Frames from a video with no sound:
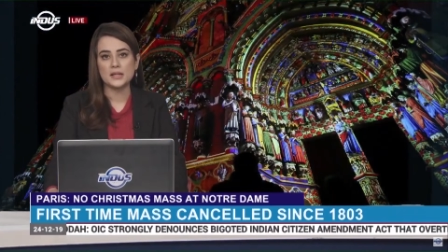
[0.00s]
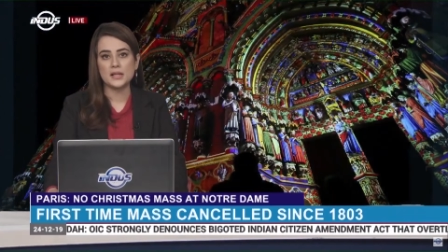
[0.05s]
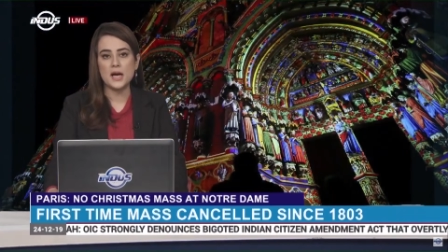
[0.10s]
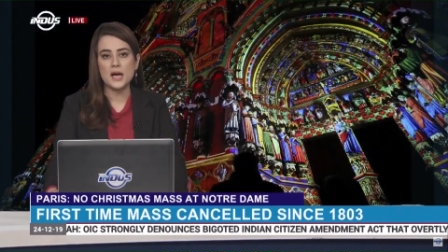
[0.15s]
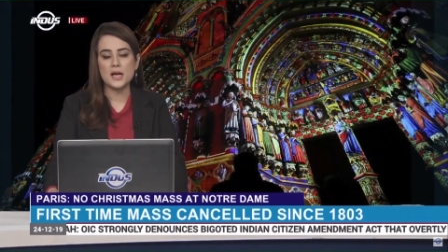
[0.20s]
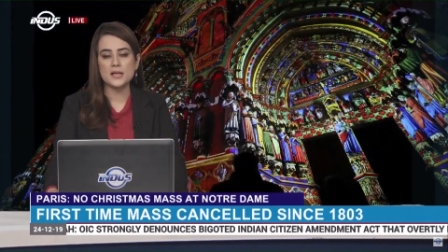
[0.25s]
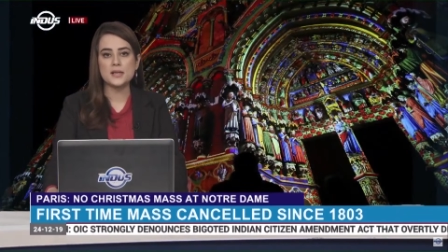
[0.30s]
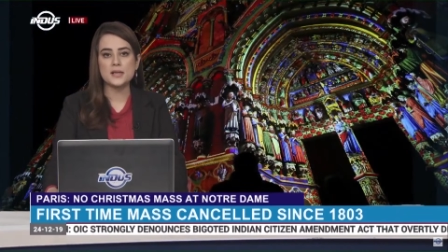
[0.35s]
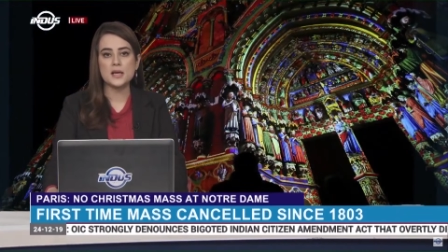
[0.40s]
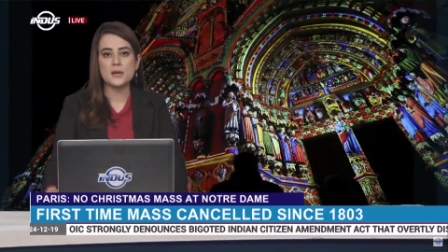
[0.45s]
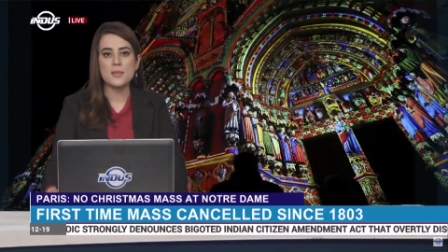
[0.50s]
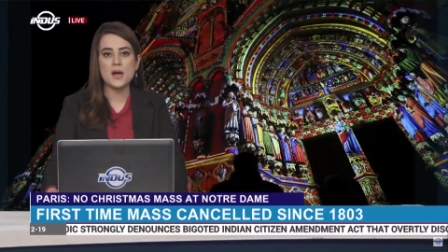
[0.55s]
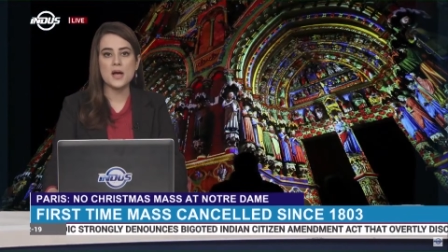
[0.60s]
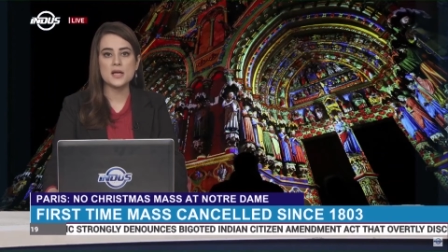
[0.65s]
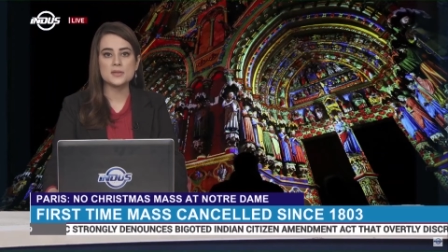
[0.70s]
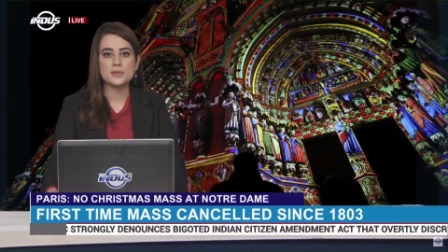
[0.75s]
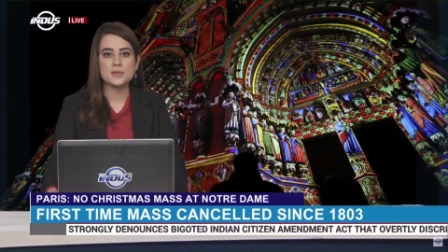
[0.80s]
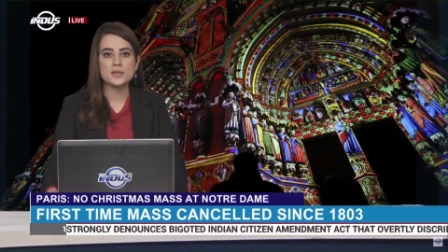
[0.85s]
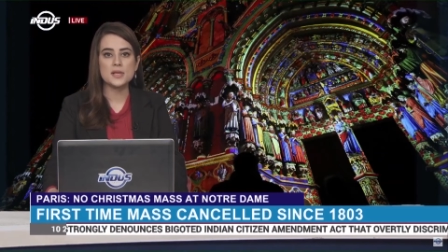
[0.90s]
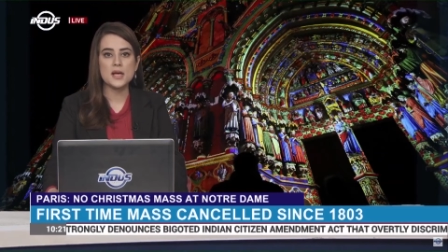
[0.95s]
The last time
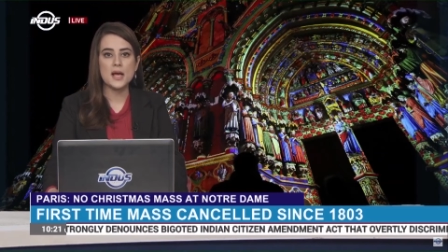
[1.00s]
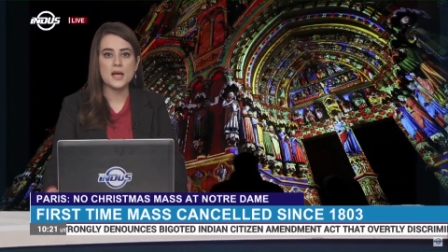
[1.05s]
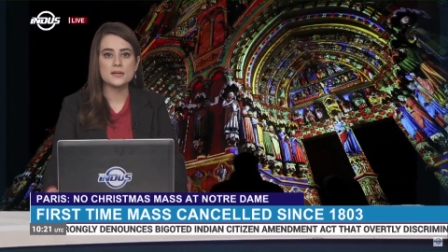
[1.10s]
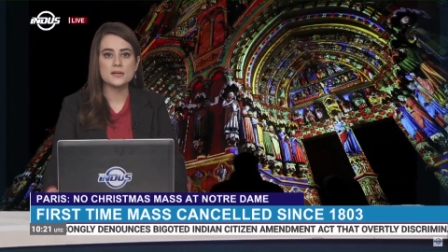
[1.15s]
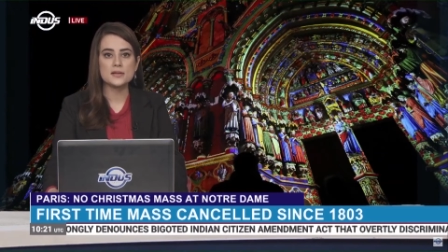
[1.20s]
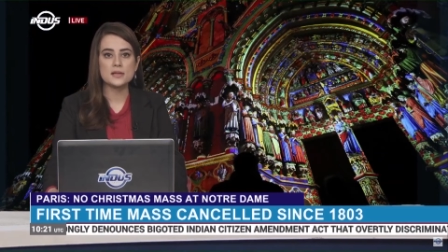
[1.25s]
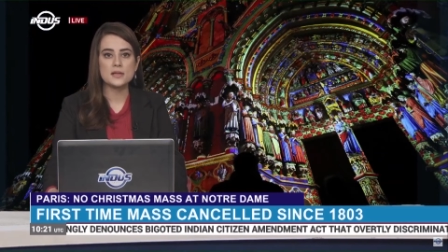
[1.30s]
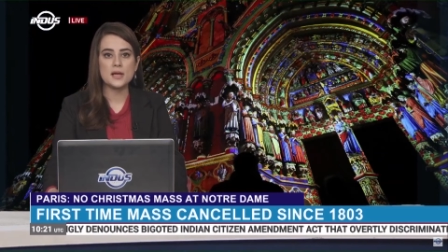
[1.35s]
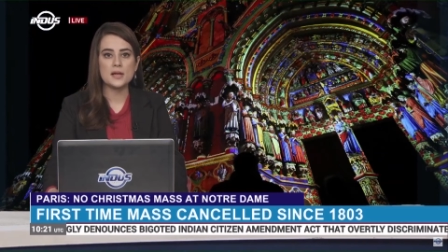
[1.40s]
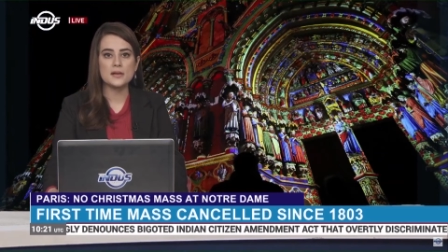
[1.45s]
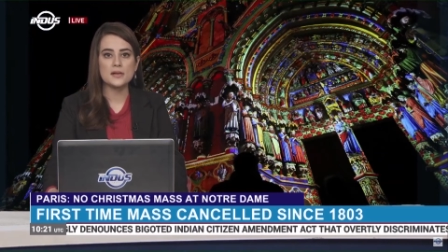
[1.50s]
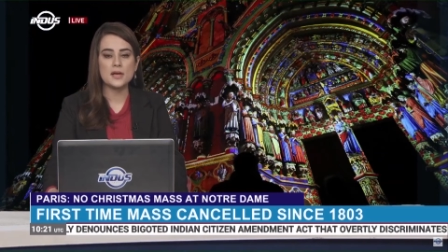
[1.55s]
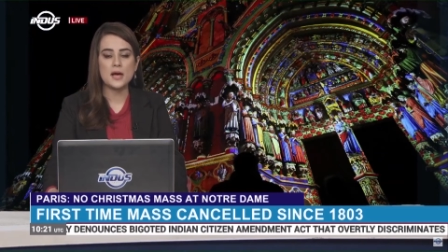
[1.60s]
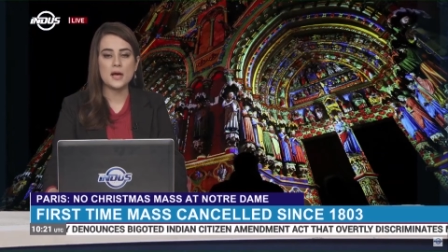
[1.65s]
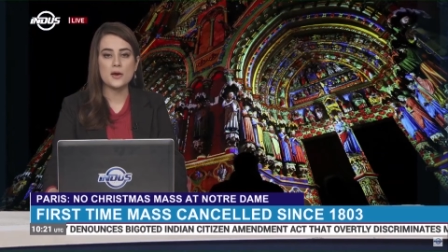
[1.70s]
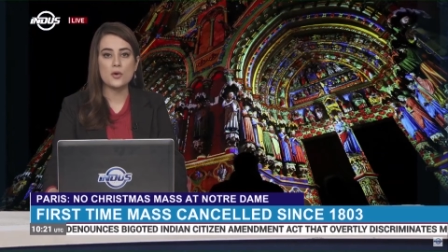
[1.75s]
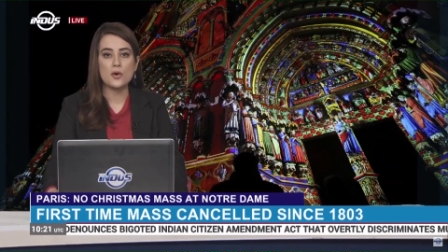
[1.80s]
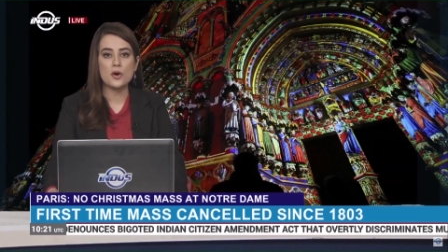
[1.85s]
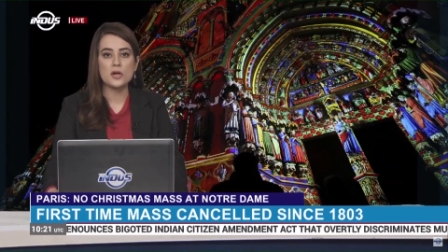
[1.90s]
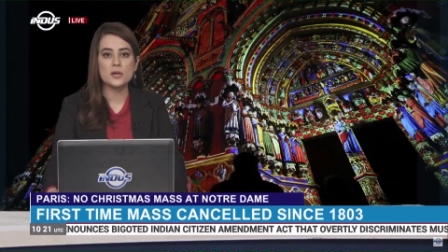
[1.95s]
Mass was cancelled at
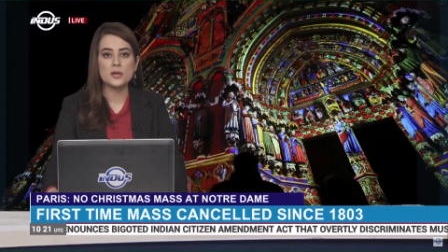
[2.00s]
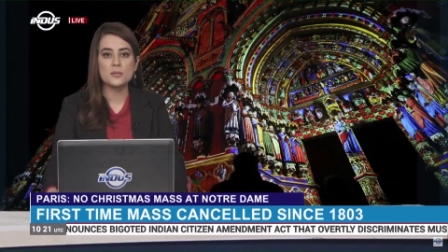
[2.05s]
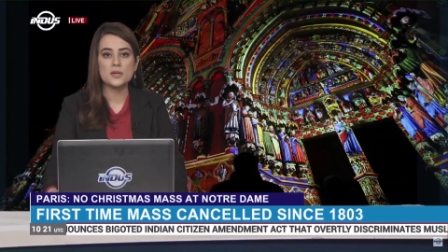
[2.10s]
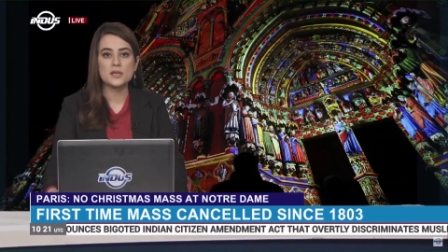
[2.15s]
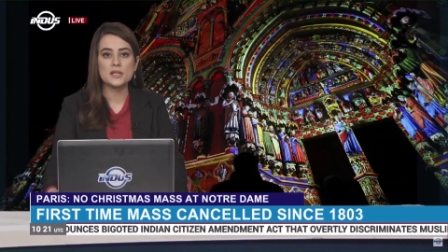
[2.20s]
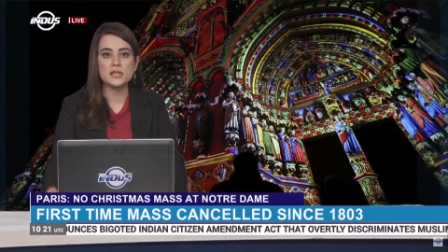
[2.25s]
the iconic